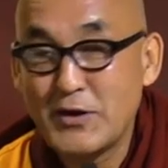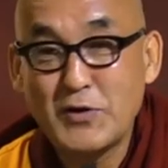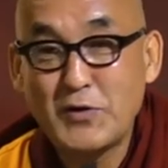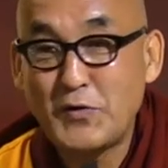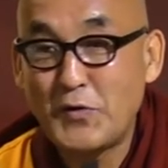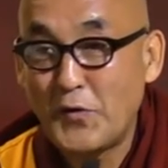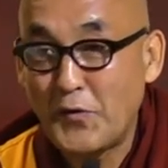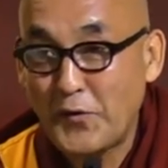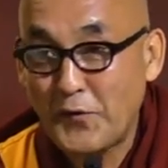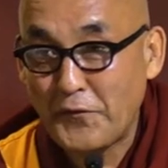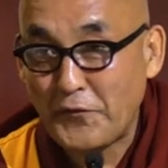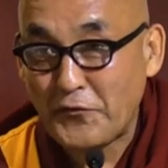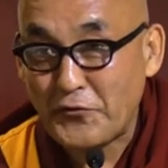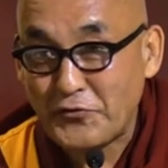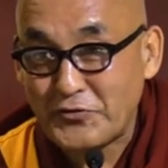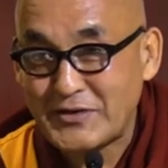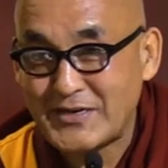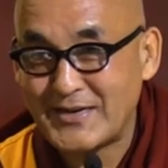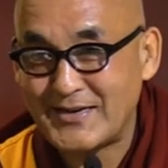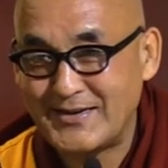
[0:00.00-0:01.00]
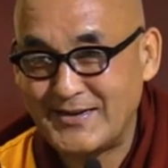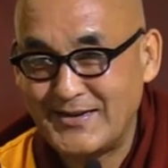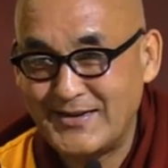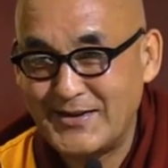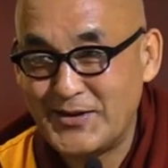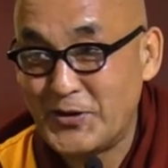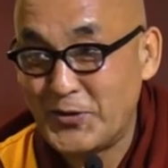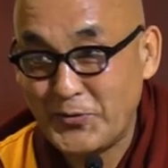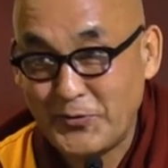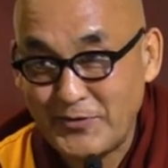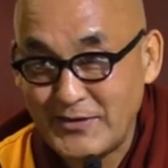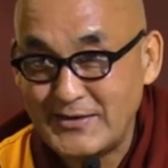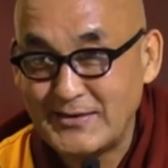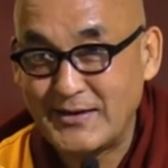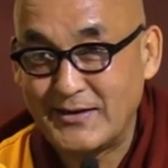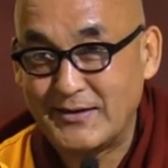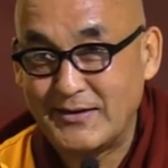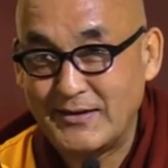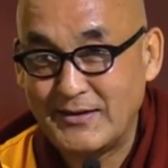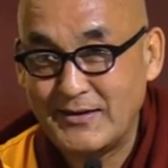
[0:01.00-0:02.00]
no fruition, no
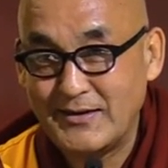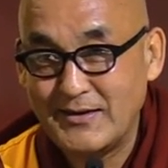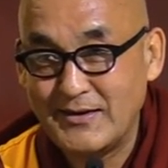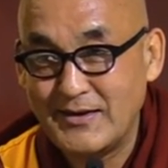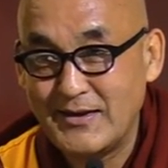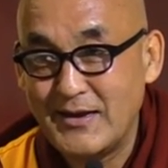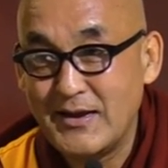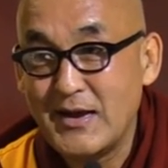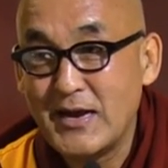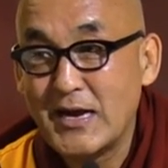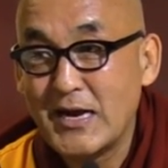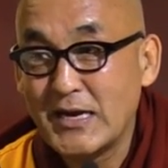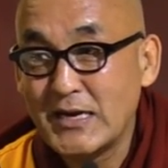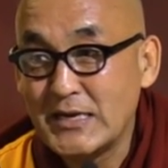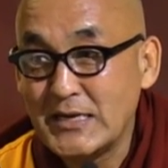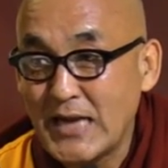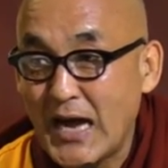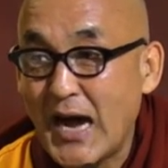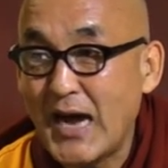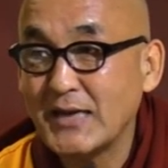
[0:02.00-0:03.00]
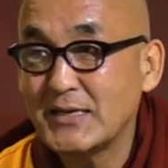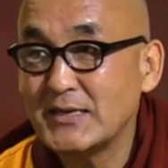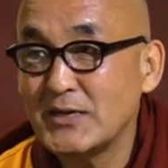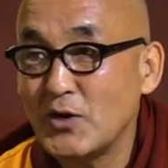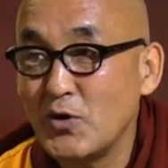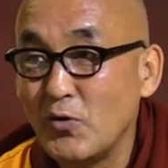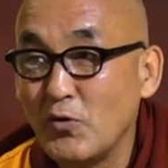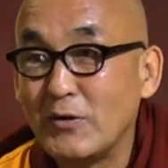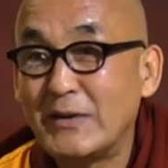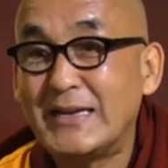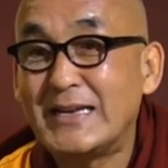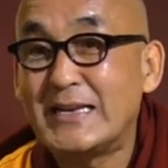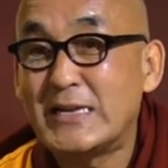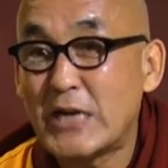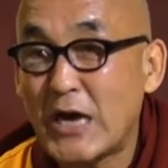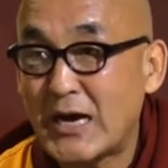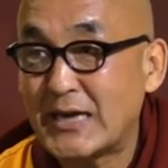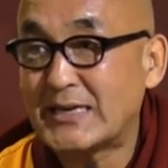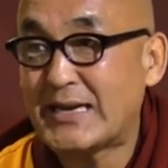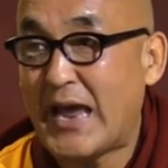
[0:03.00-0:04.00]
result. Not only
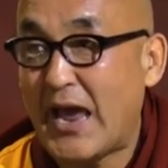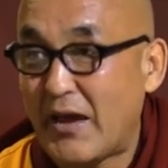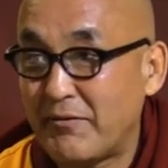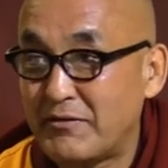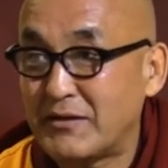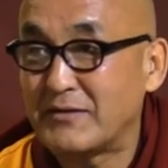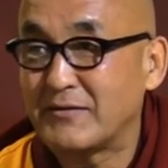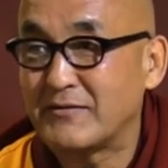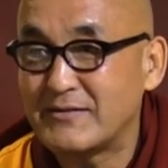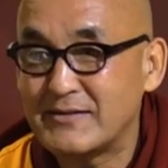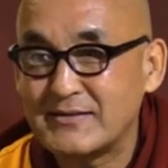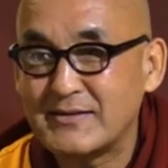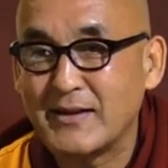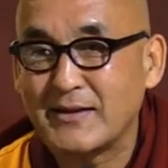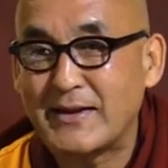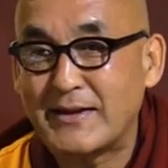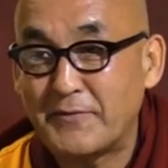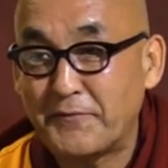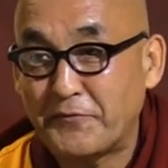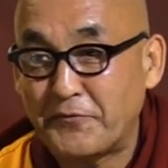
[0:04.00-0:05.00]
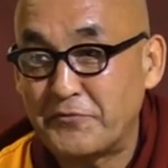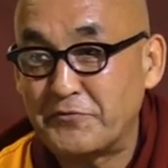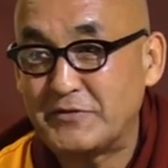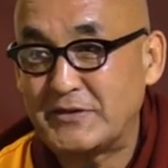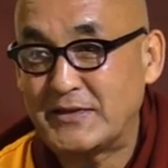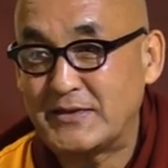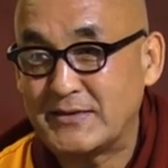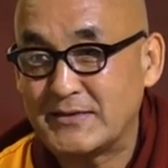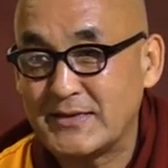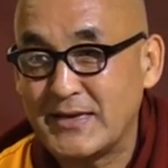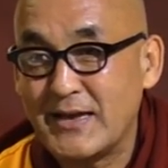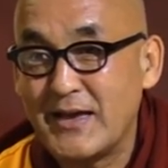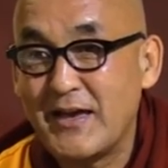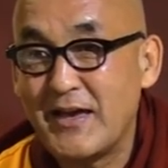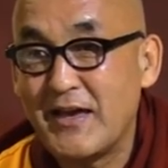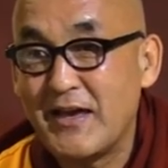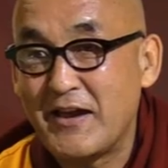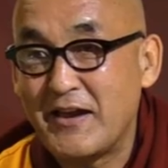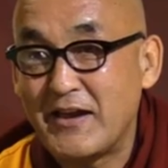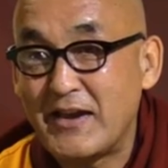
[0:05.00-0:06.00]
not having result and fruition,
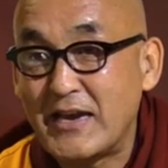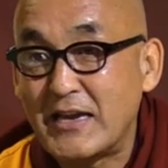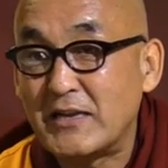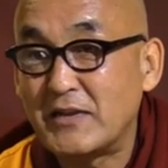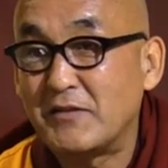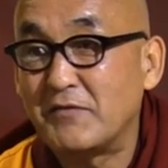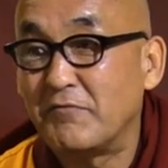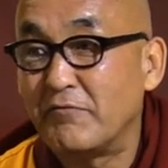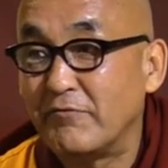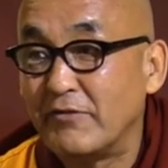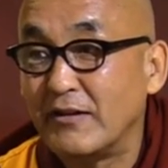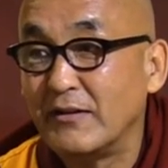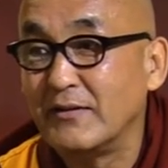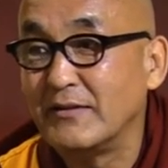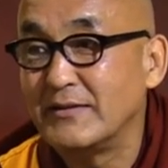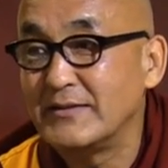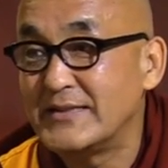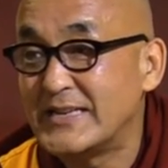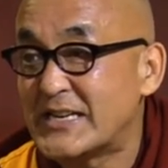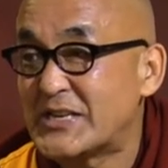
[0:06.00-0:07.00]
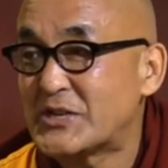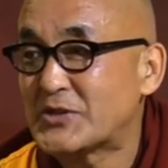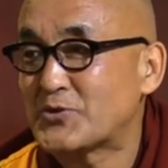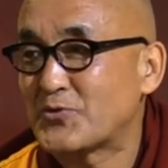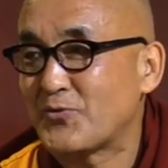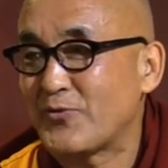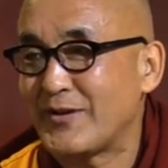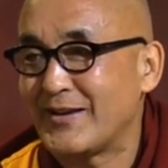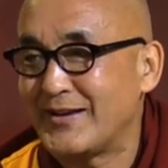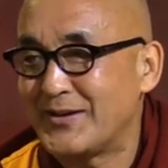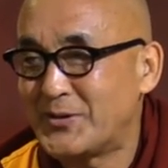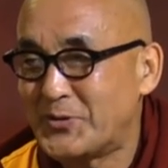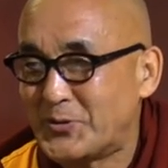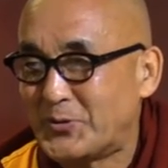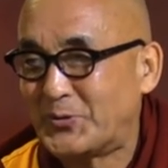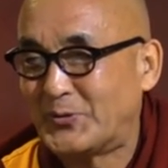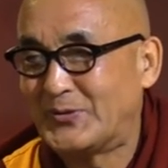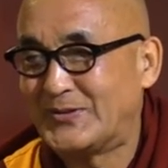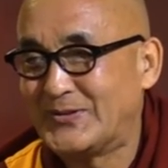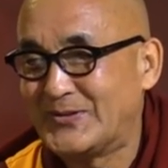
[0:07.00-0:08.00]
it will destroy
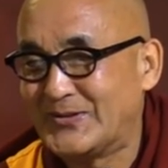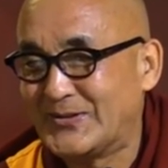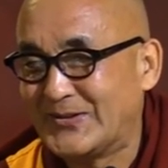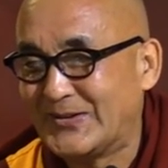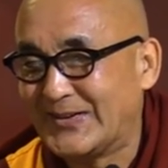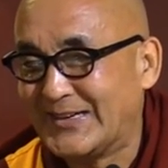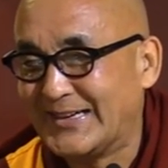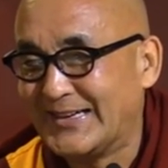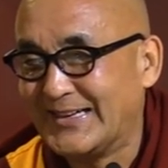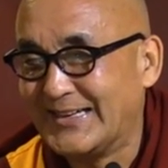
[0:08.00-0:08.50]
you, you know.